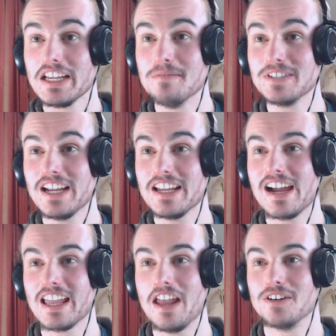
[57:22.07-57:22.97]

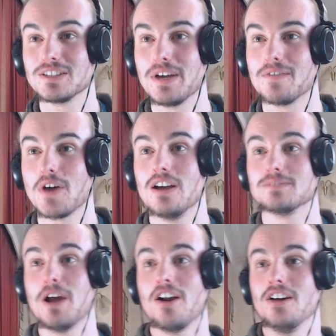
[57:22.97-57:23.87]
Young. And also we have
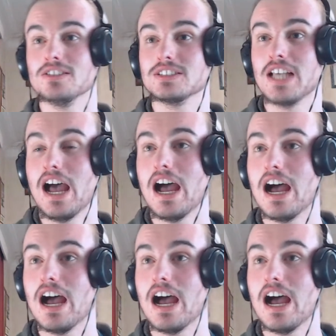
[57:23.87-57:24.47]
got Maro's,